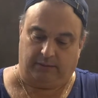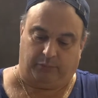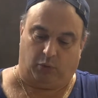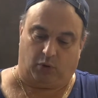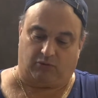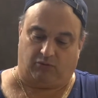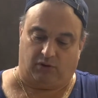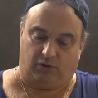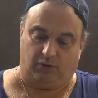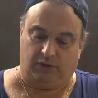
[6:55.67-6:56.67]
pork
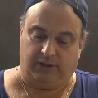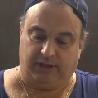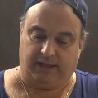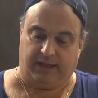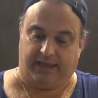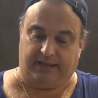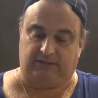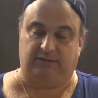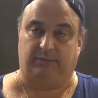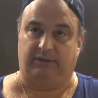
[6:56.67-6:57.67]
roll, and
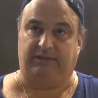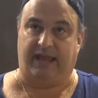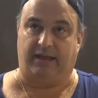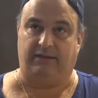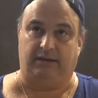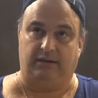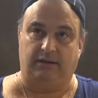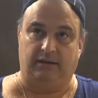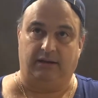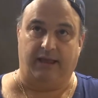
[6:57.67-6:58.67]
some Italian
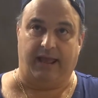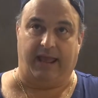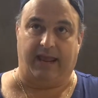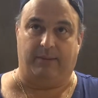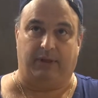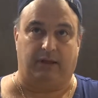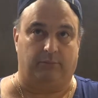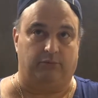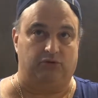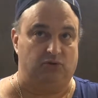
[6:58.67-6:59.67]
ham like a
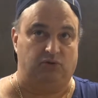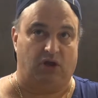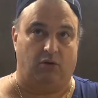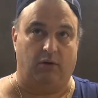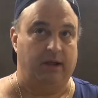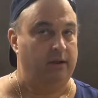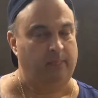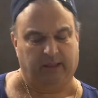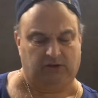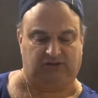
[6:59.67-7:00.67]
prosciutto
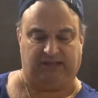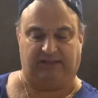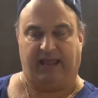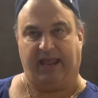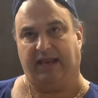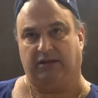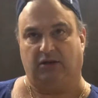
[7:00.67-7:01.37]
just at the end to